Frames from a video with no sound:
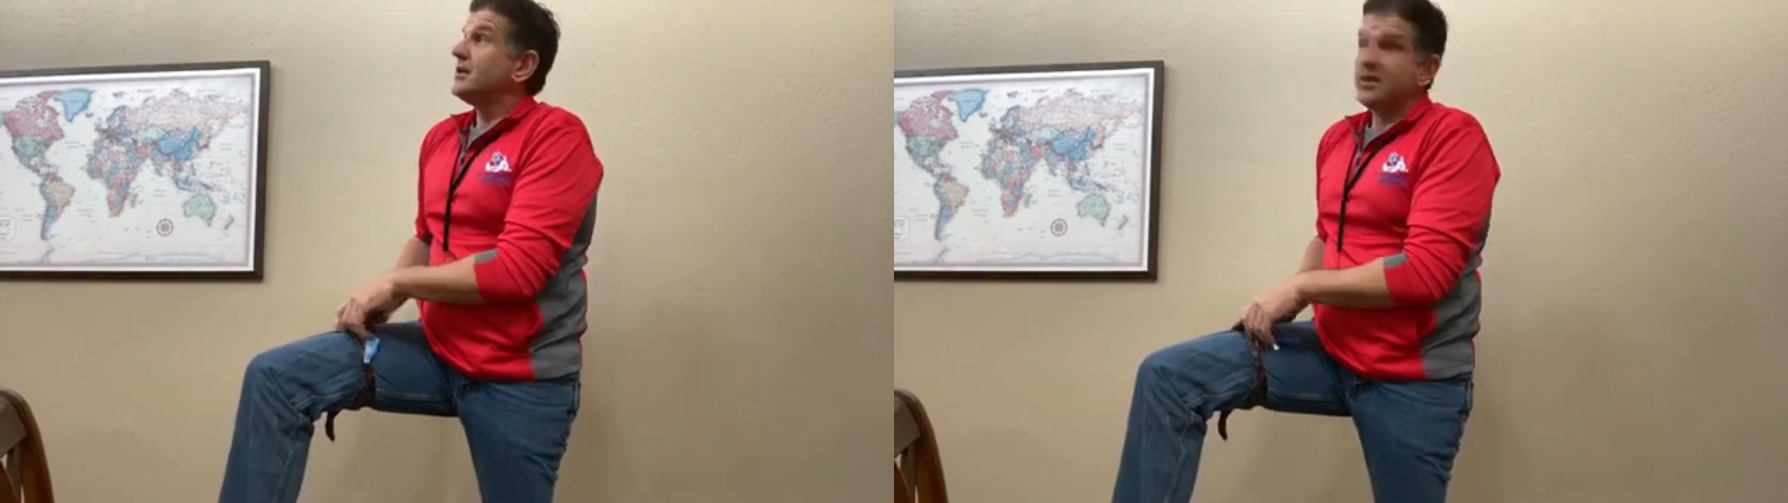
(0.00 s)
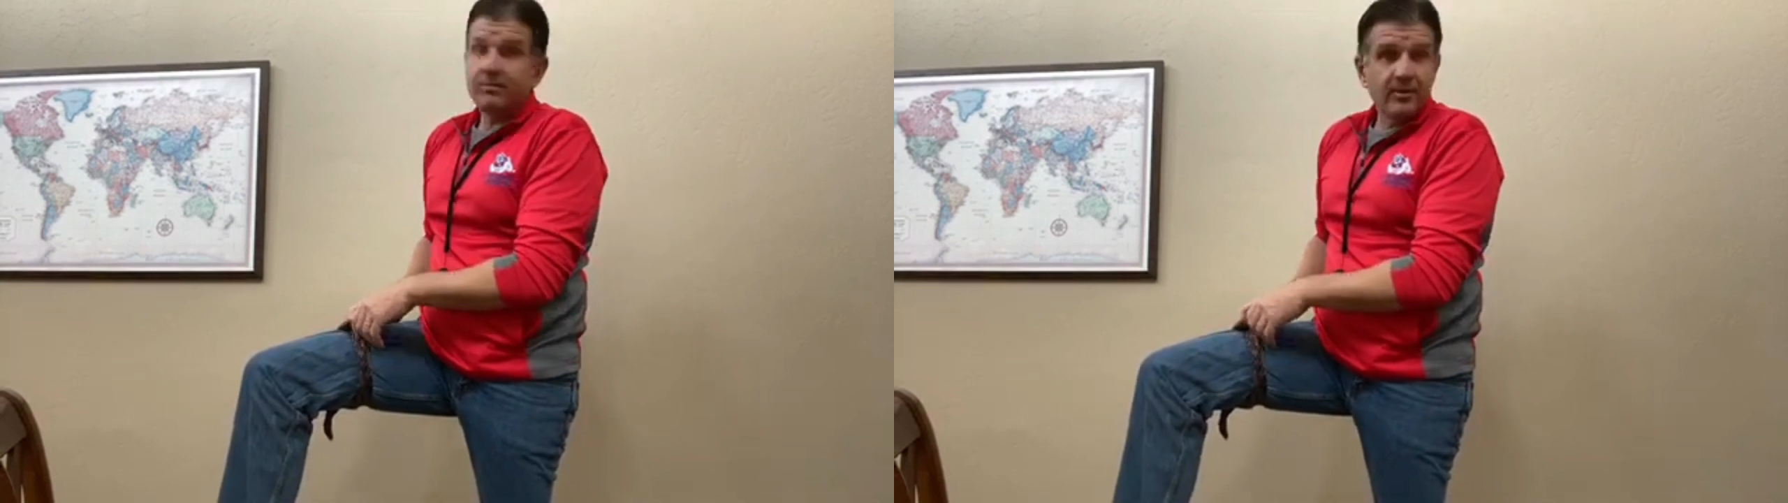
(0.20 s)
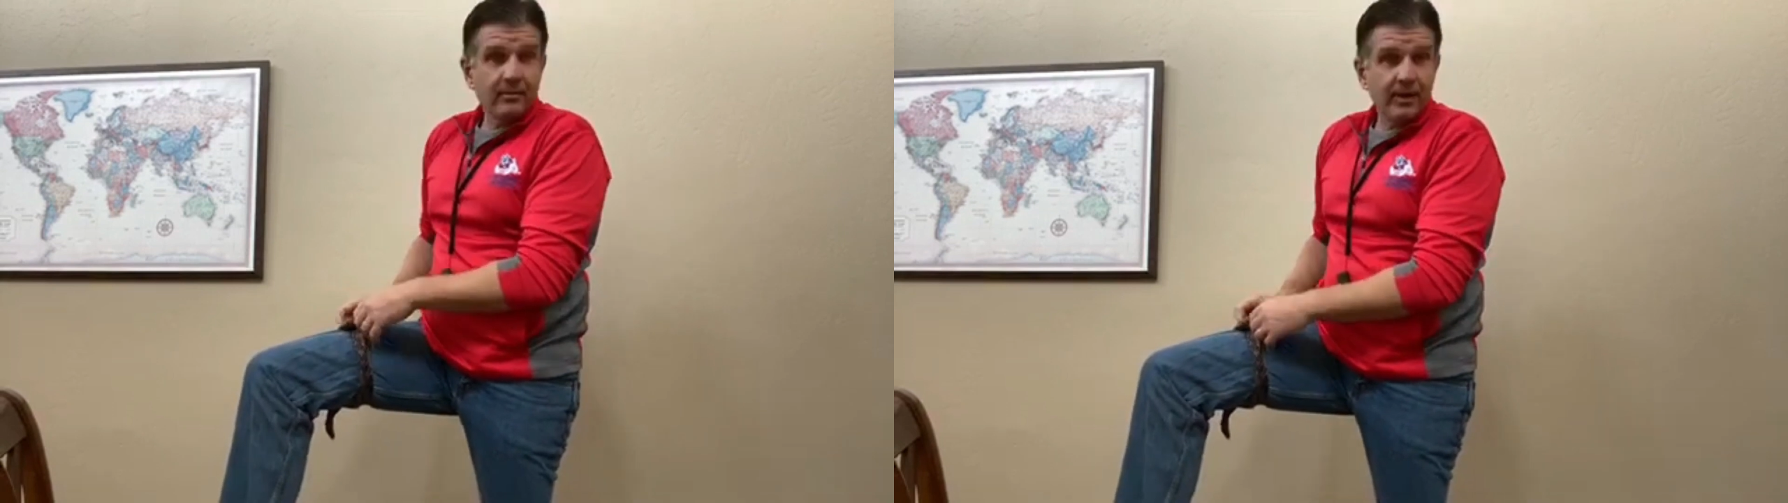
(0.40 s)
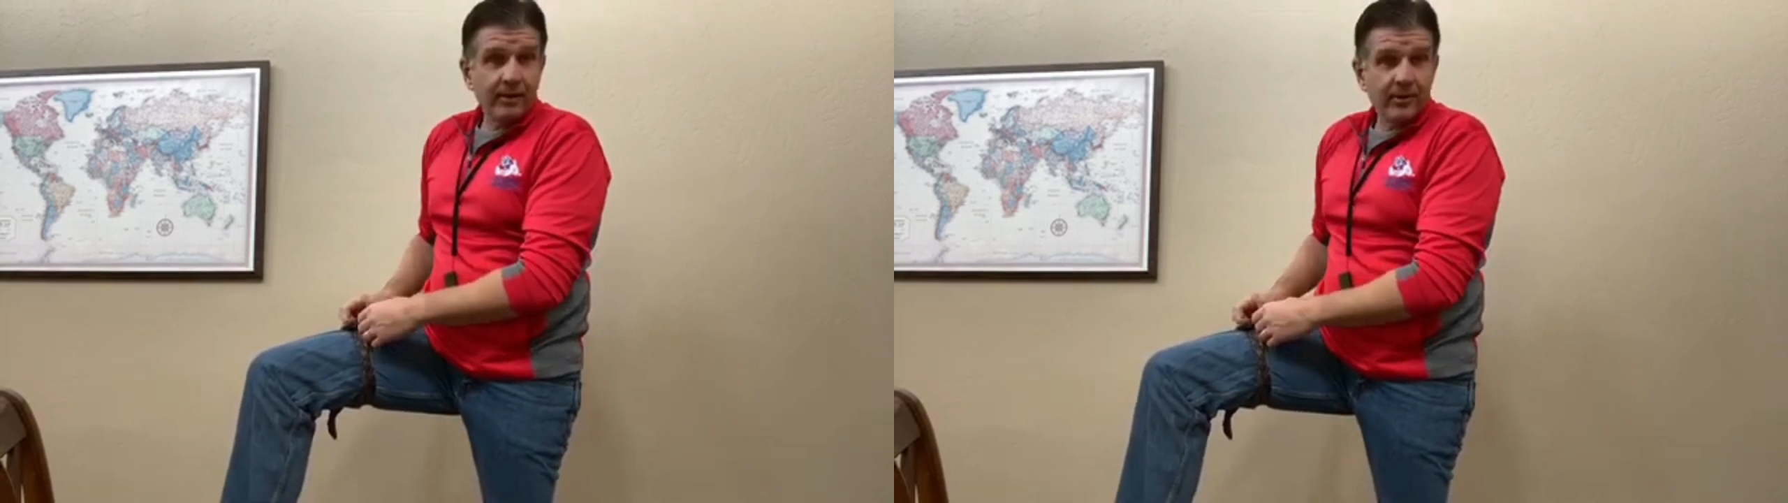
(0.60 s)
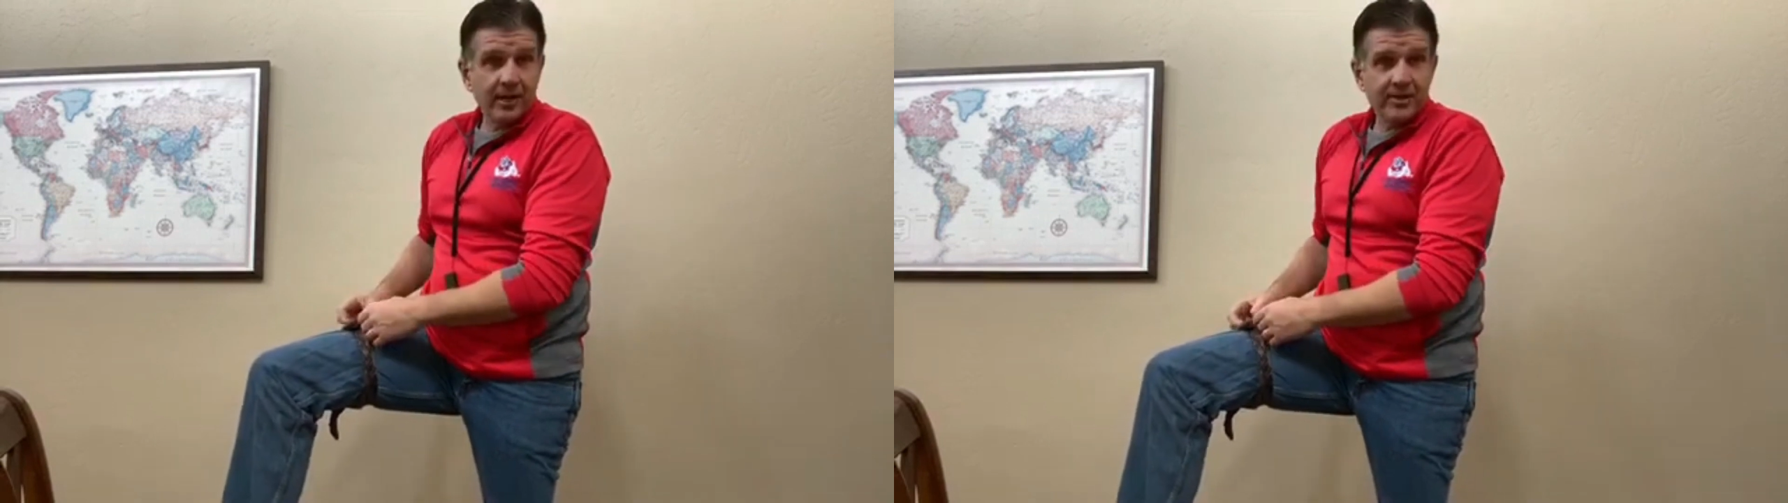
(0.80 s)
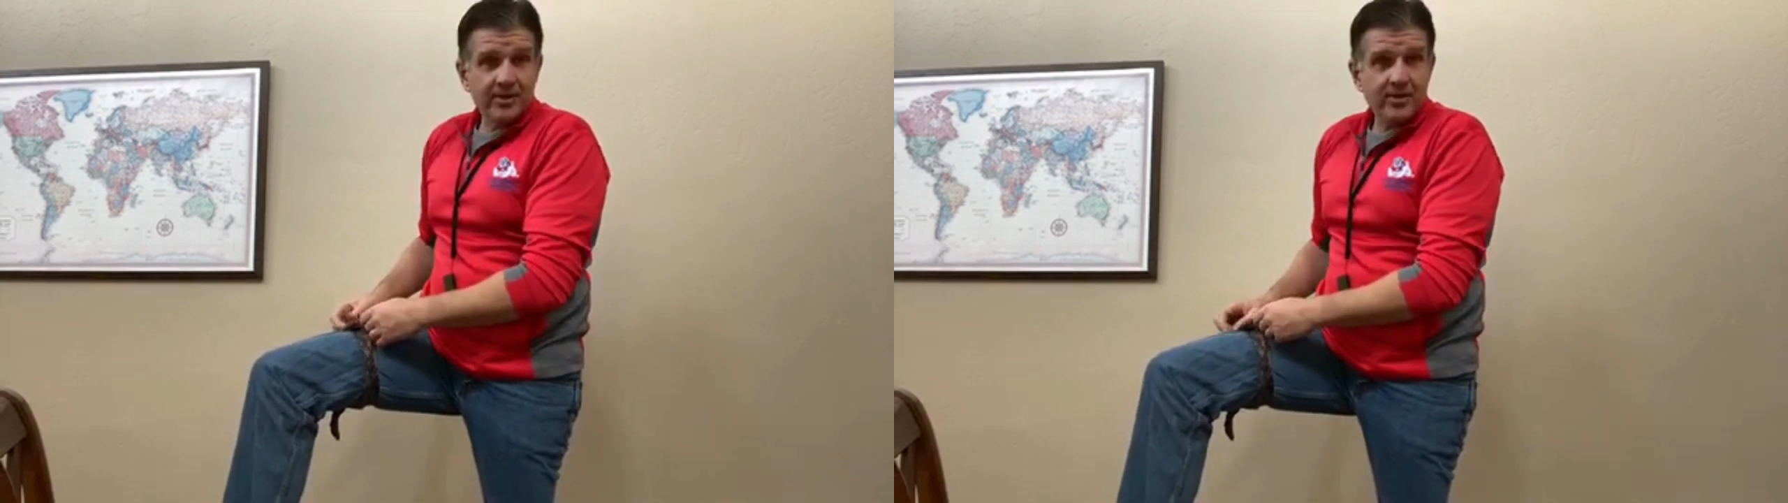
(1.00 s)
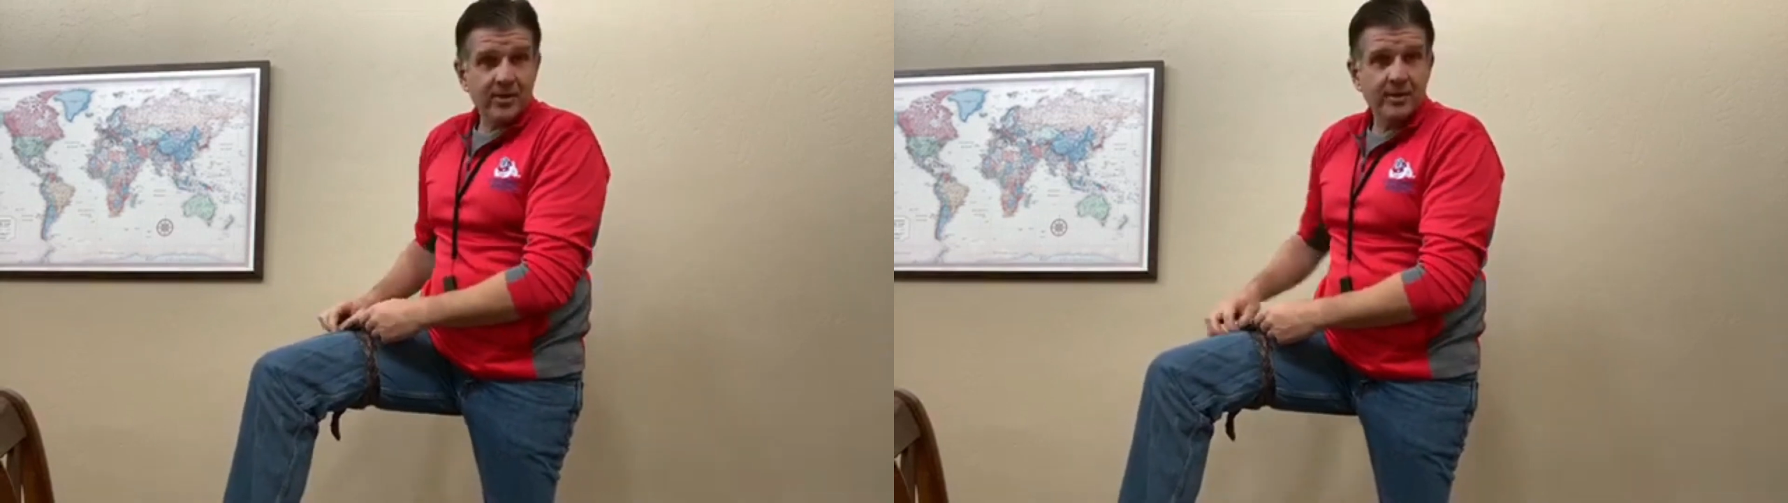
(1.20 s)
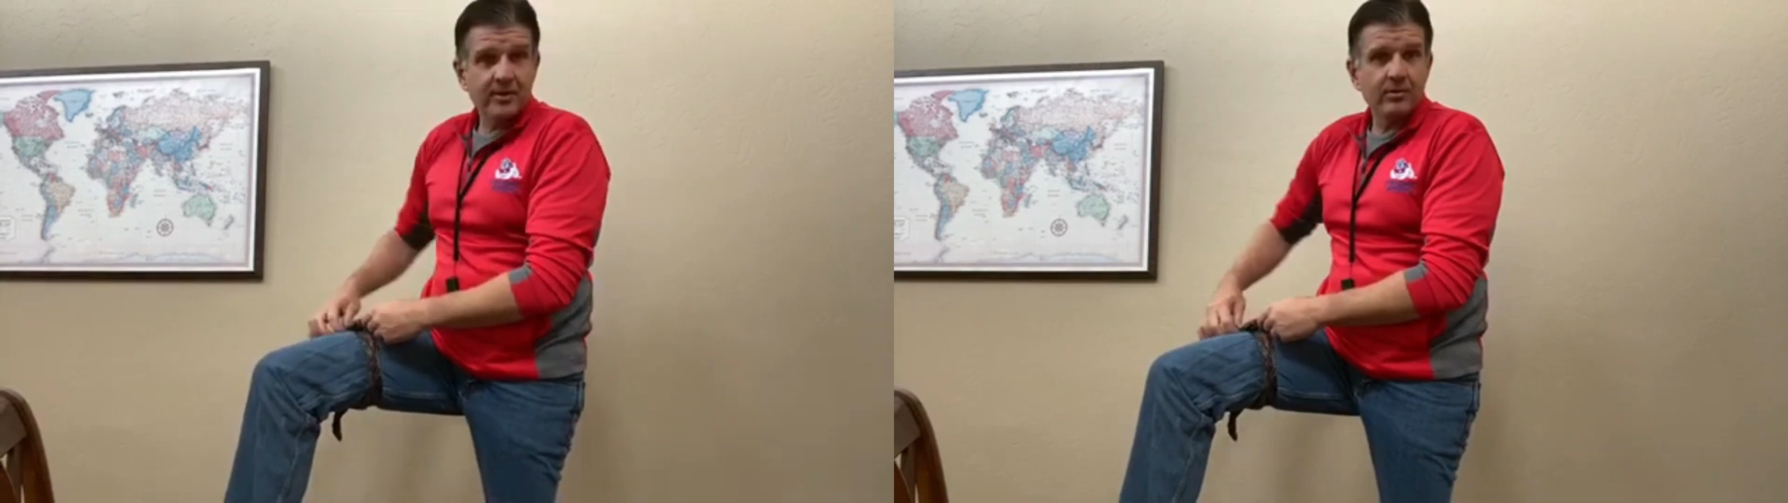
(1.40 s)
symptom, I would guess,
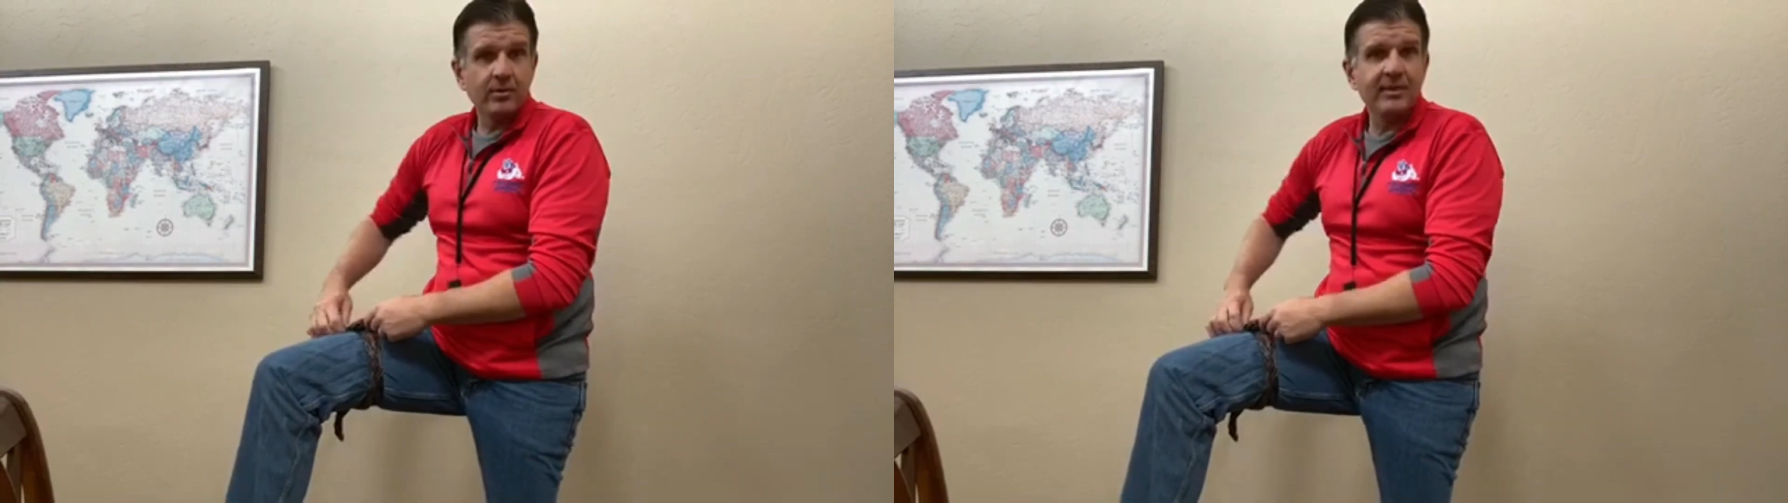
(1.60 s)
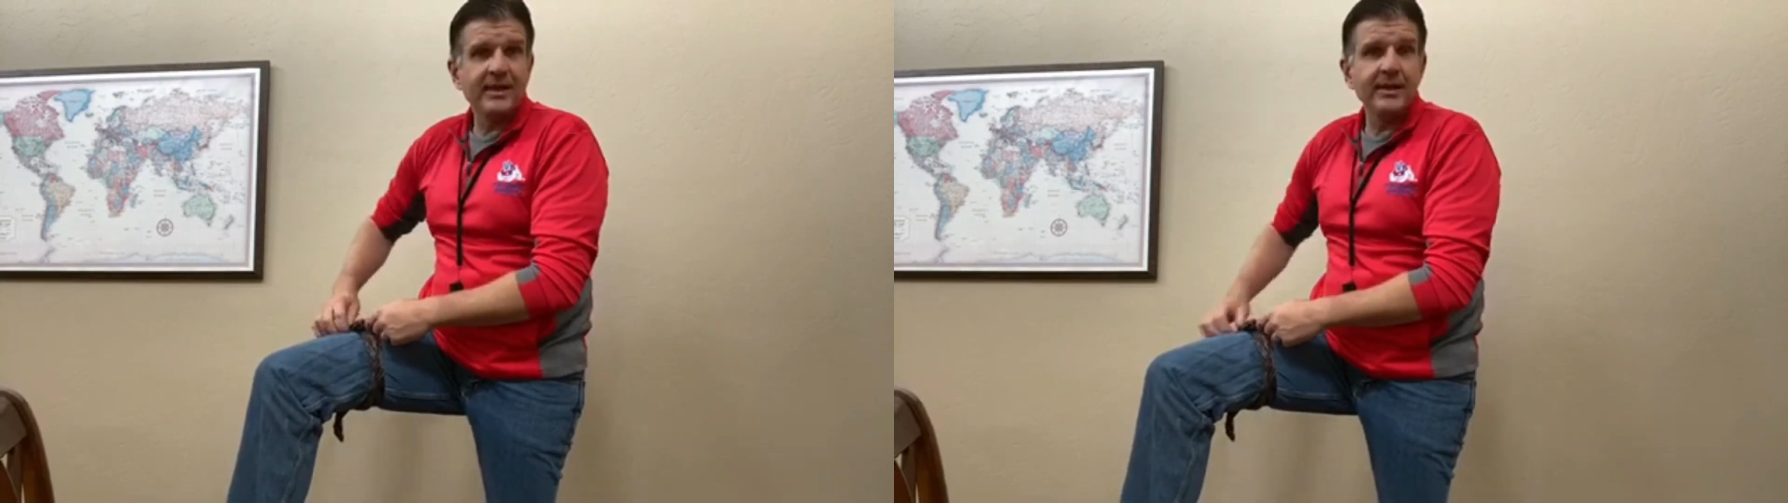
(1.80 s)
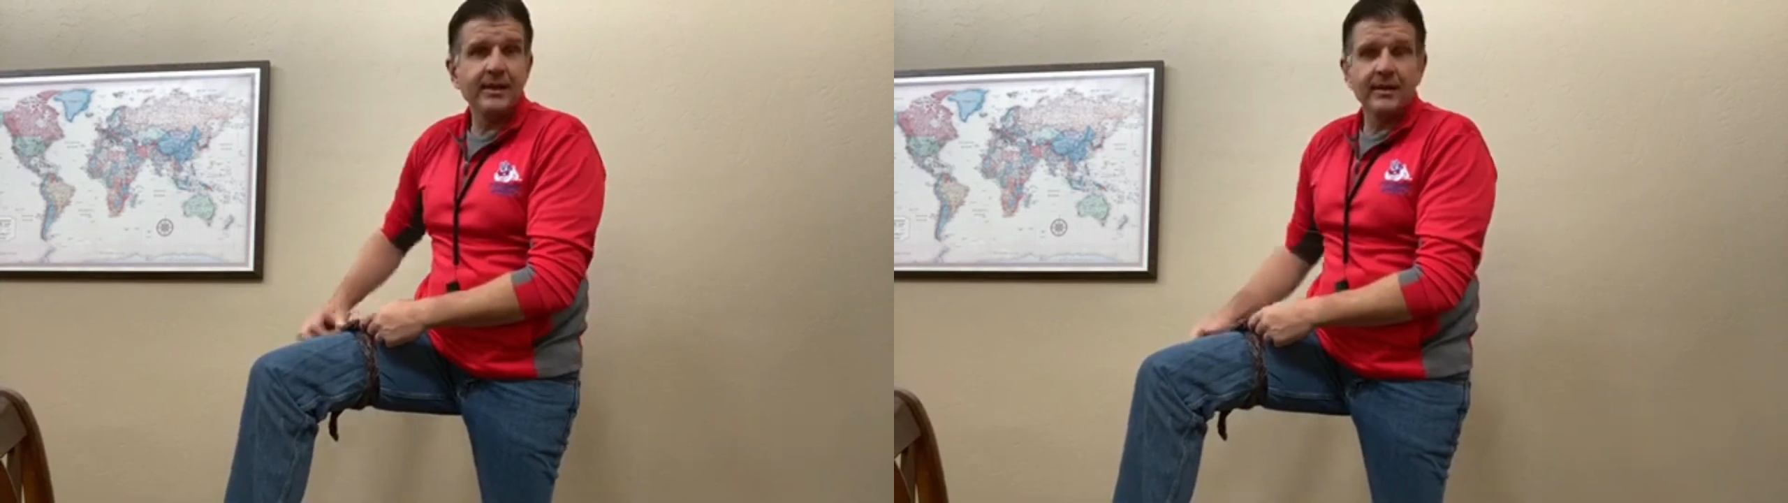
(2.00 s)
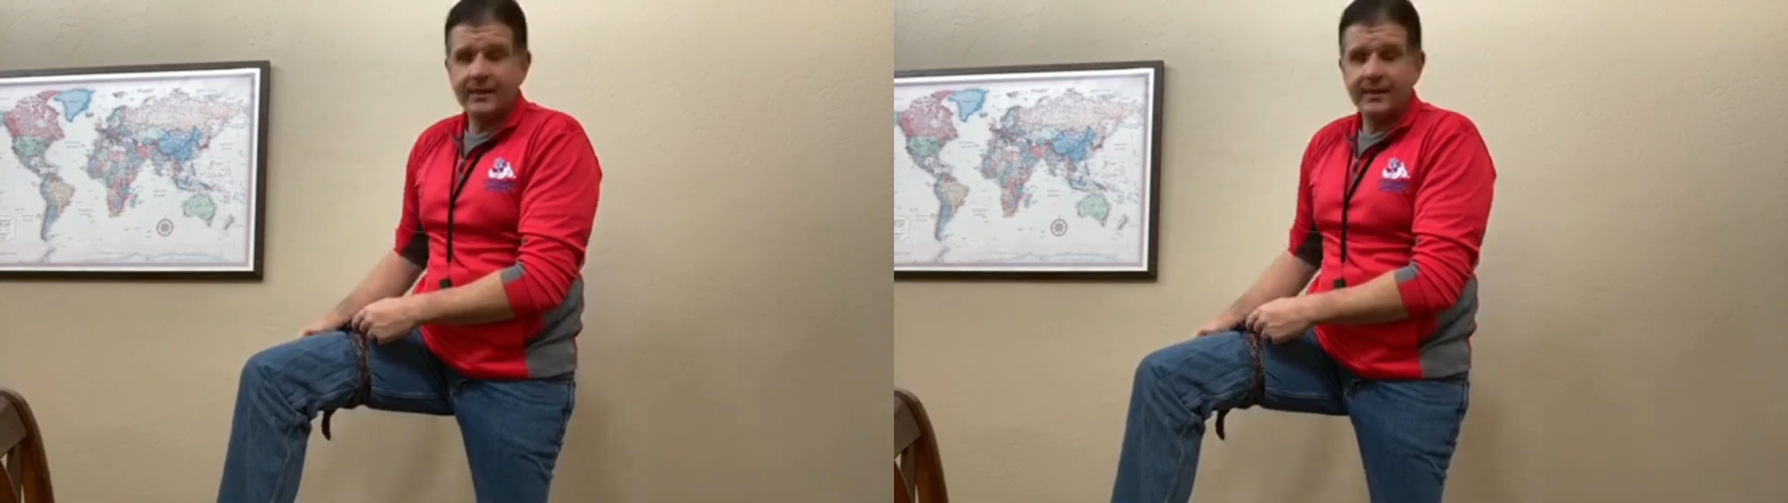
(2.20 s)
would be